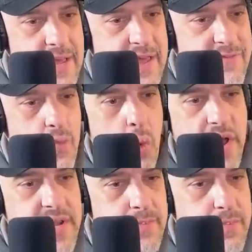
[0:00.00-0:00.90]
if
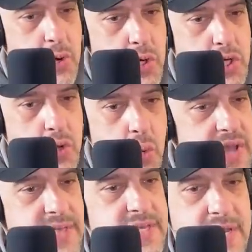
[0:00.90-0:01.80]
one person
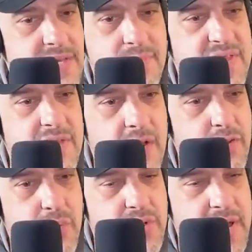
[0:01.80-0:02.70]
wins, it doesn't mean the
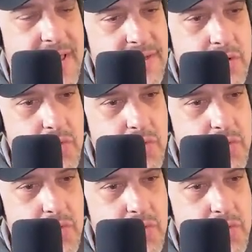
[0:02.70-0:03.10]
other person has to